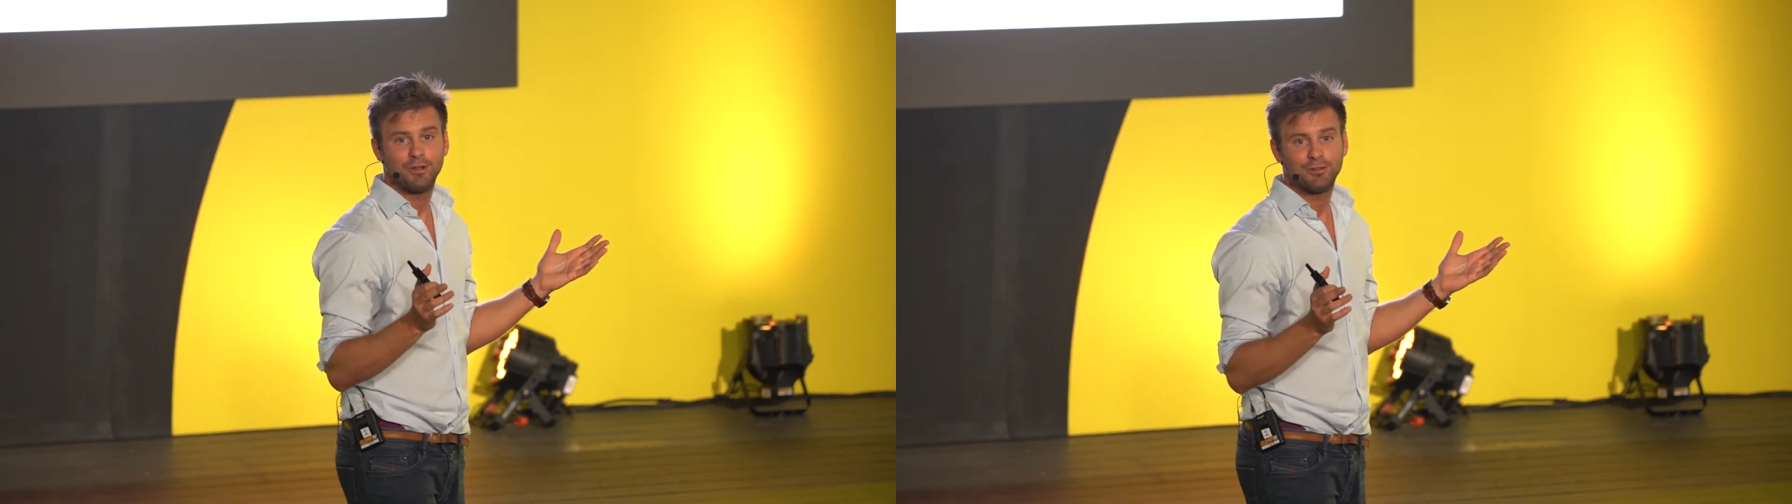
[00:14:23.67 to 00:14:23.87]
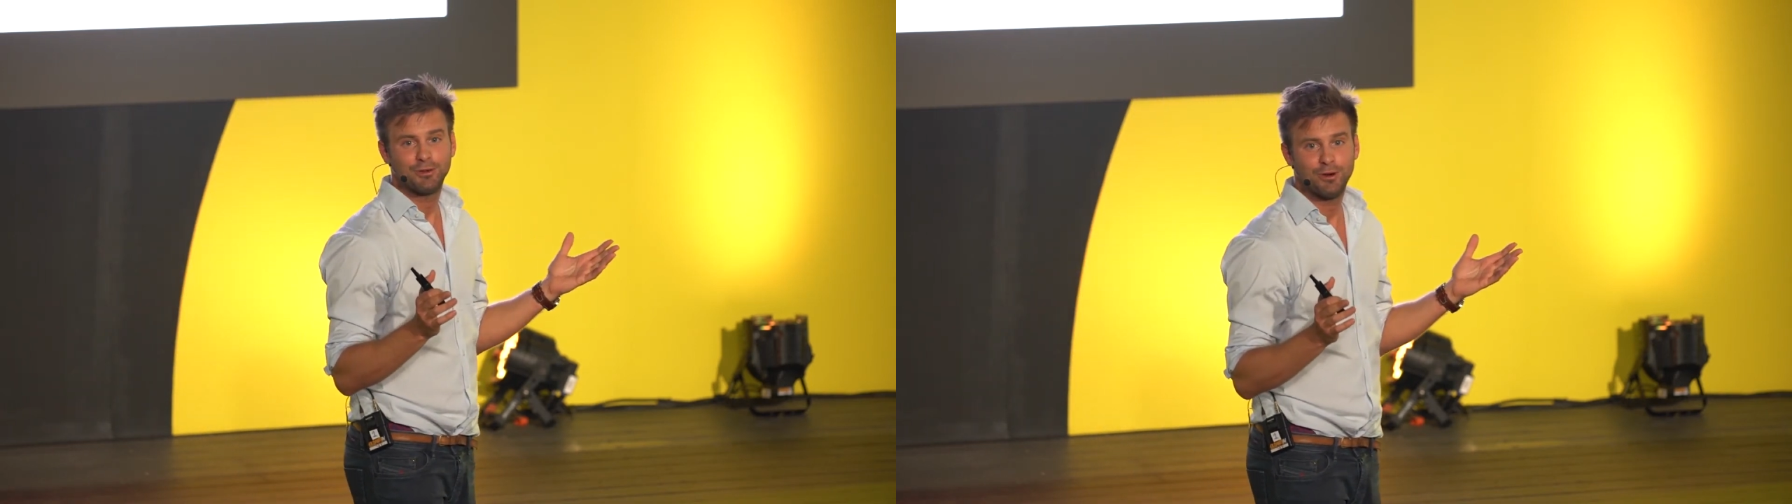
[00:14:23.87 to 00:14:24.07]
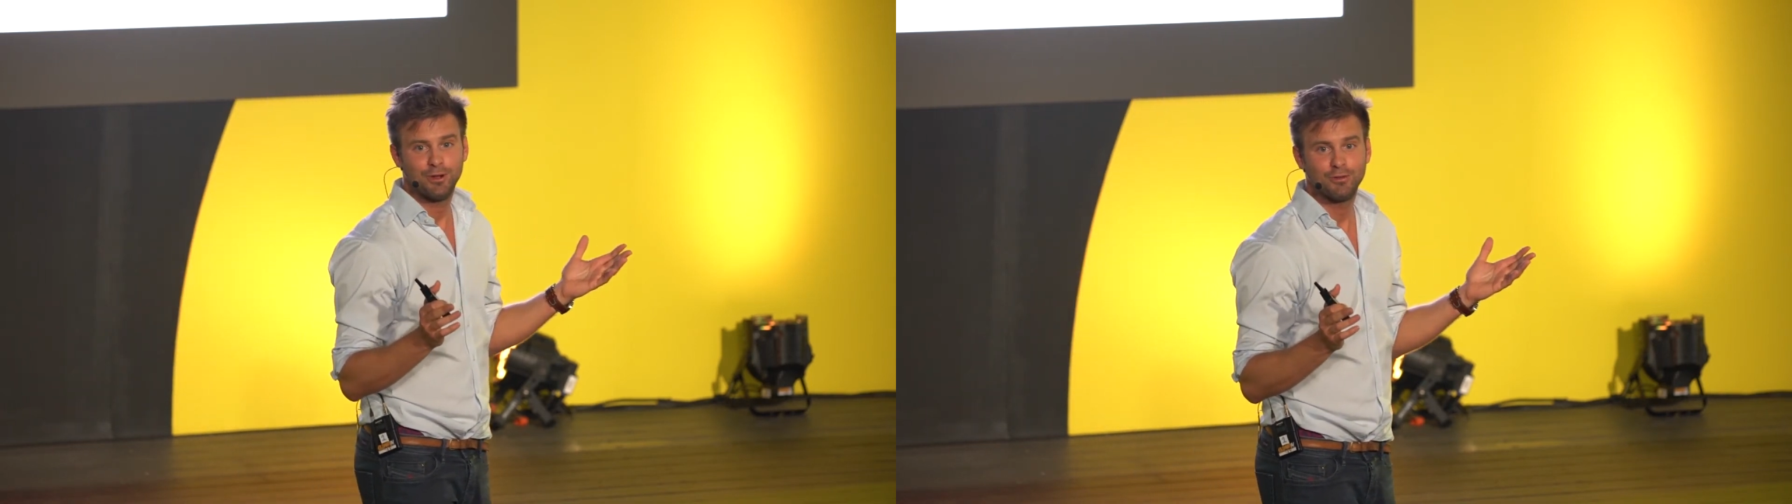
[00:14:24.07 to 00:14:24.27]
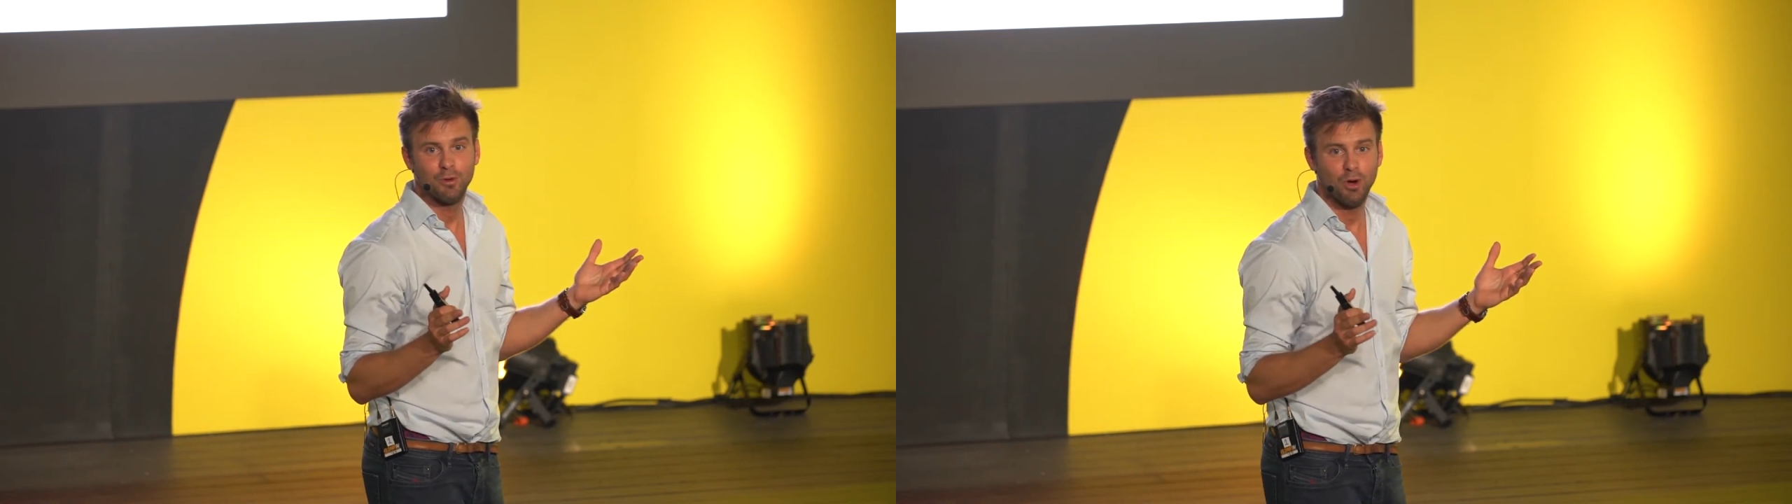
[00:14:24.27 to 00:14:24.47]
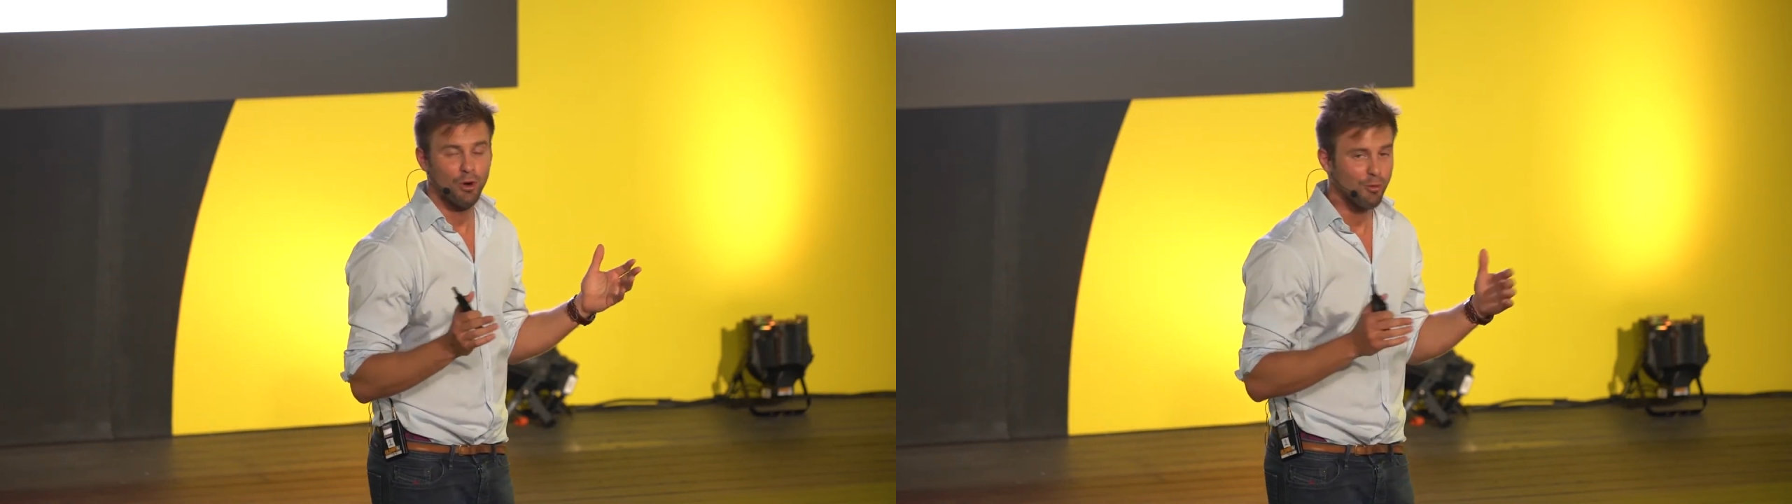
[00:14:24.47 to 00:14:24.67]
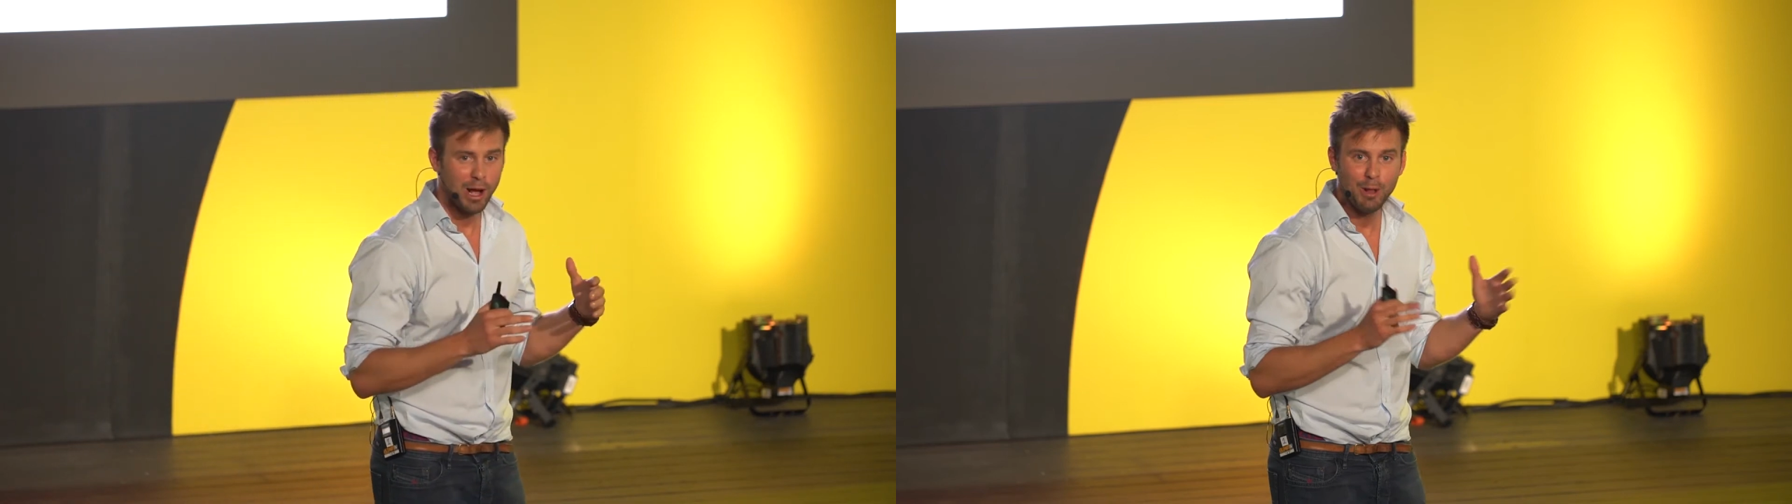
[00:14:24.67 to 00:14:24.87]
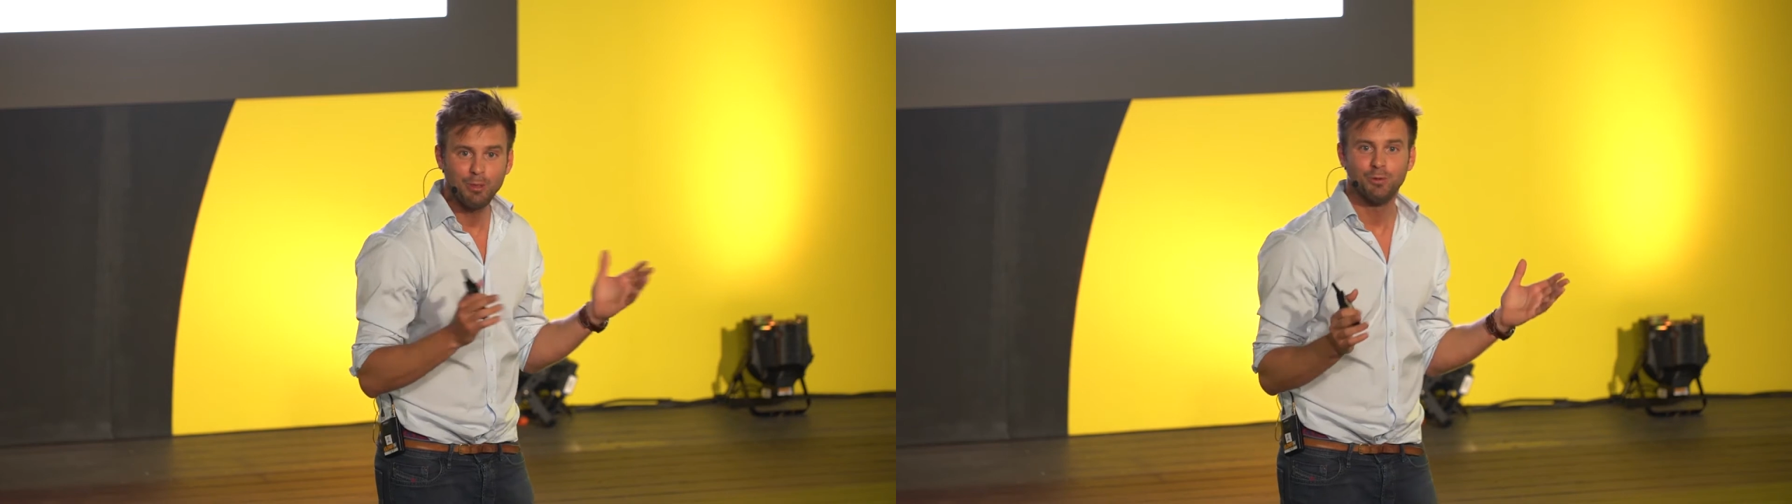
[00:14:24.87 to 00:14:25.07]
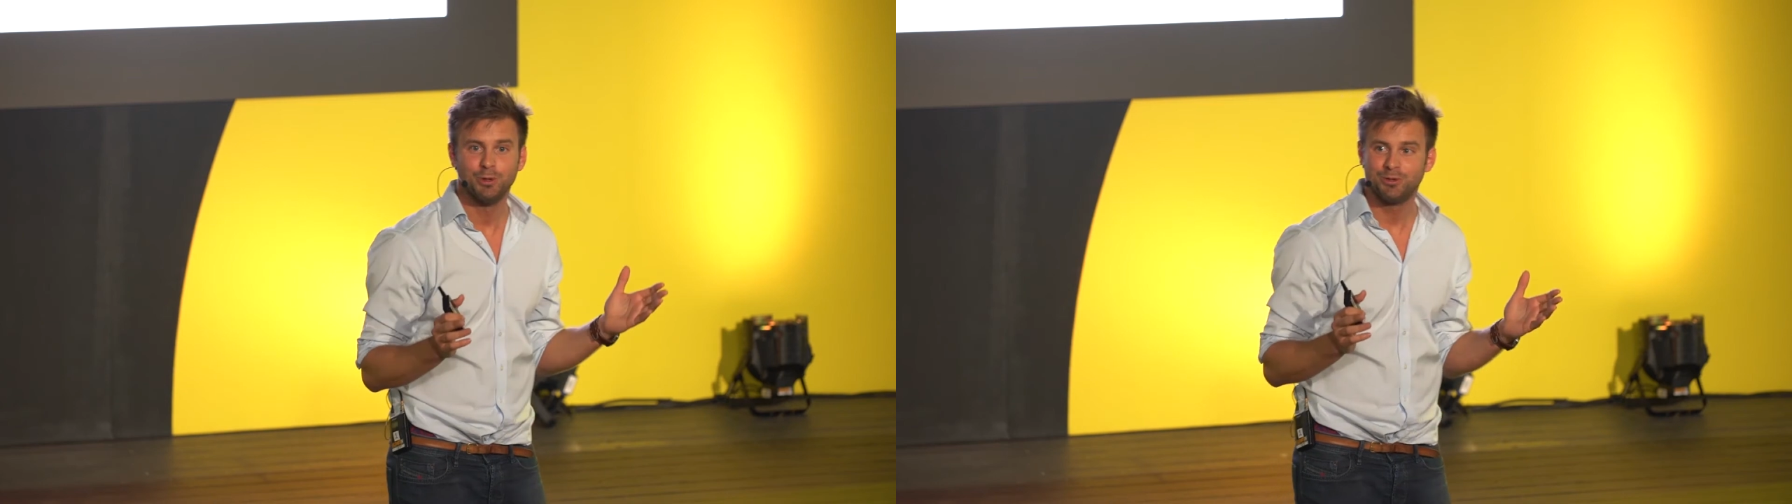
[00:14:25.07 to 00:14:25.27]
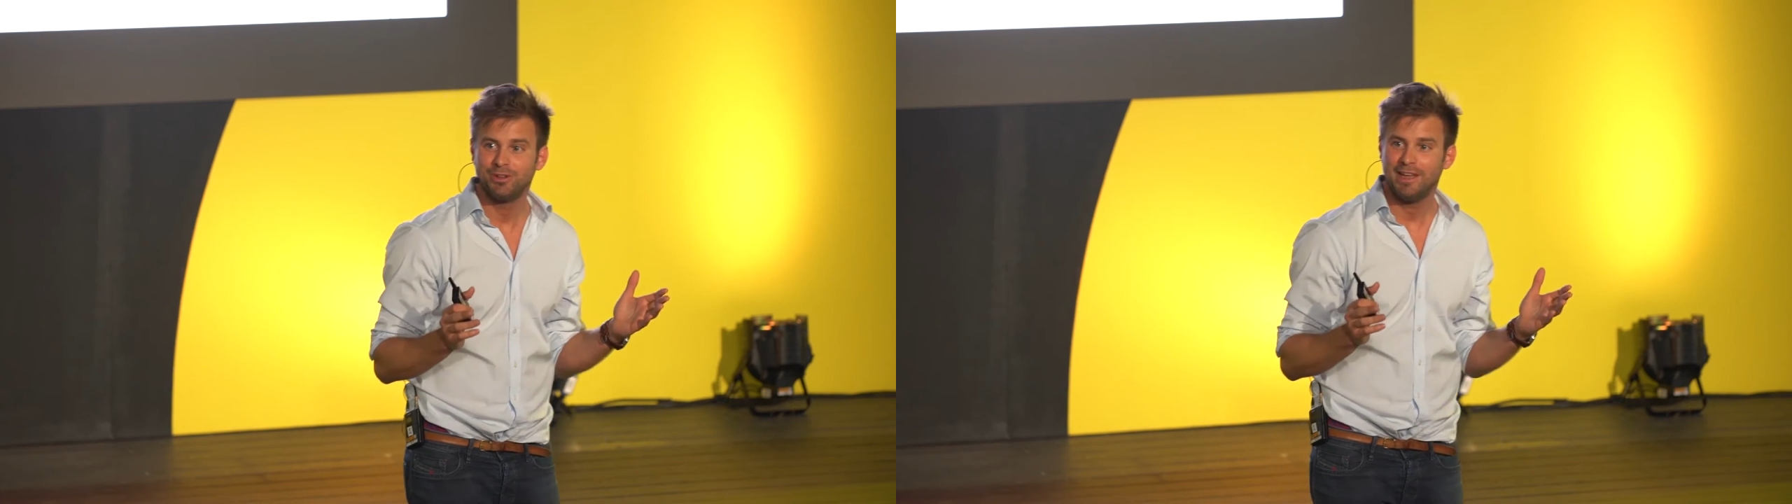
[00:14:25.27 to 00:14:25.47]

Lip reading: MasterCards around the world,